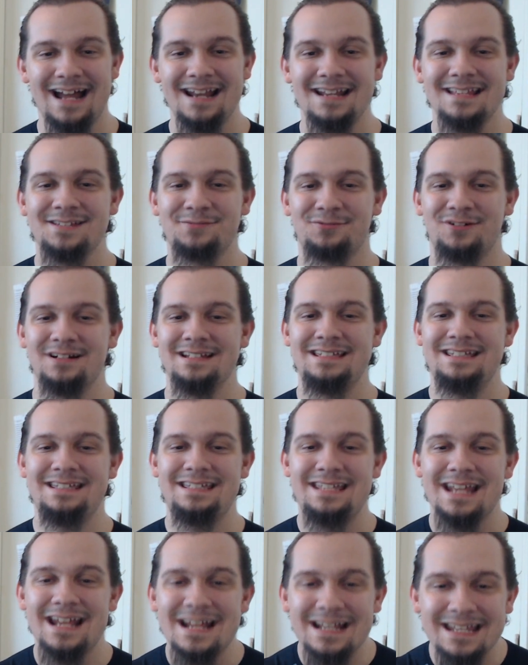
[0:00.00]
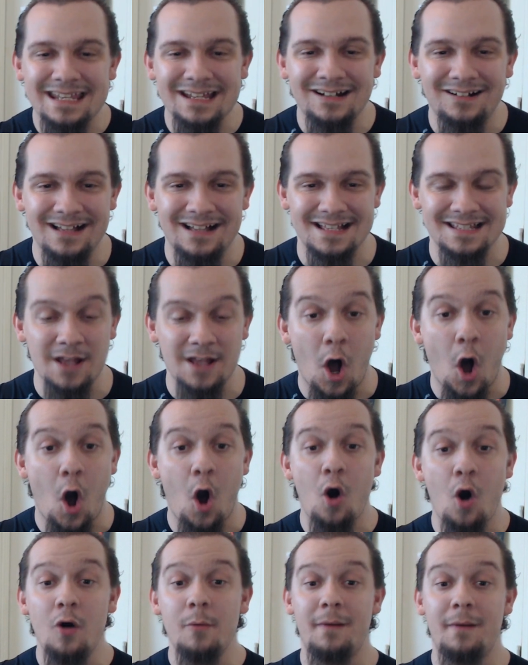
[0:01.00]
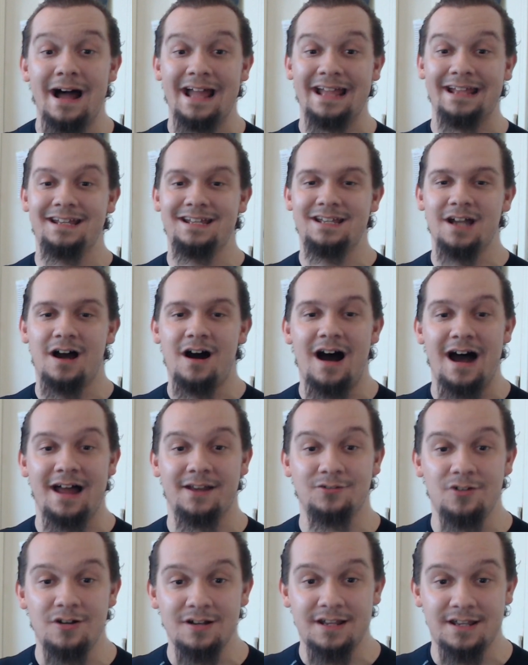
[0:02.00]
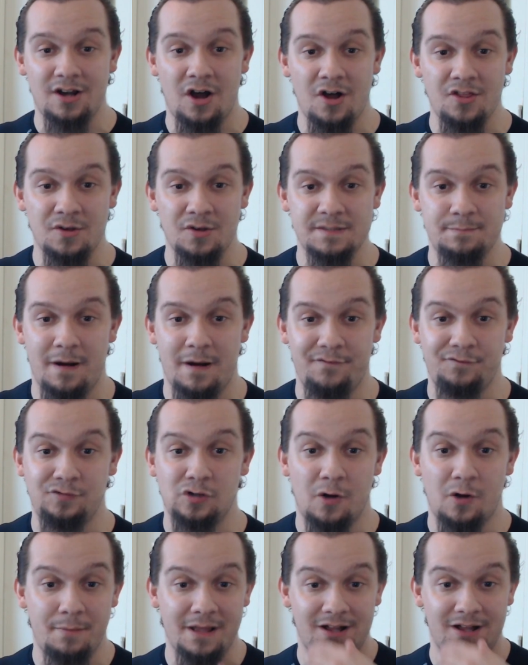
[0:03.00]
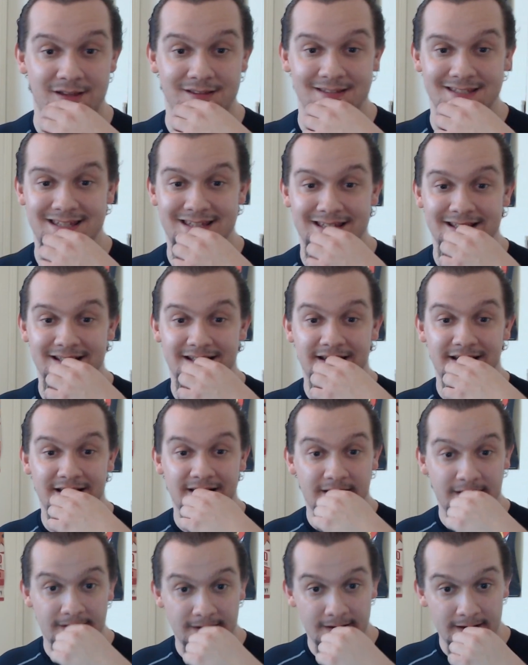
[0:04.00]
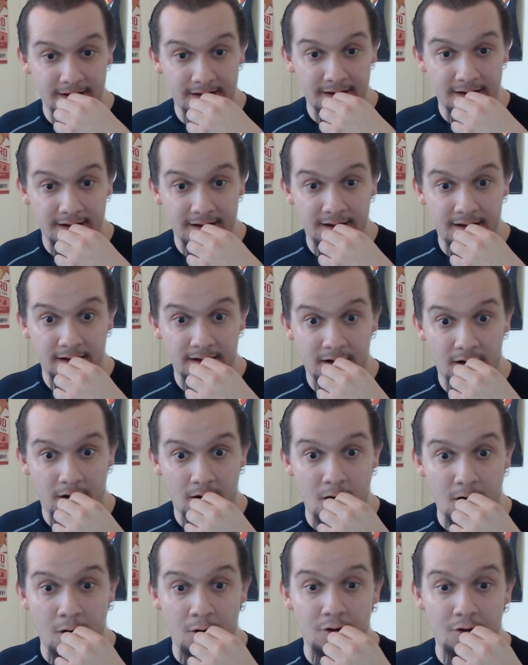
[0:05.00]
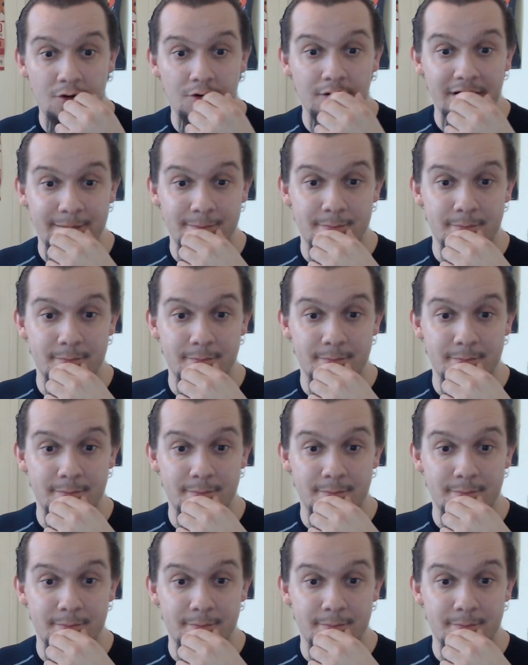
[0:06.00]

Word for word: that is ridiculous! Oh my god, look at all those Buffalo Bills! Holy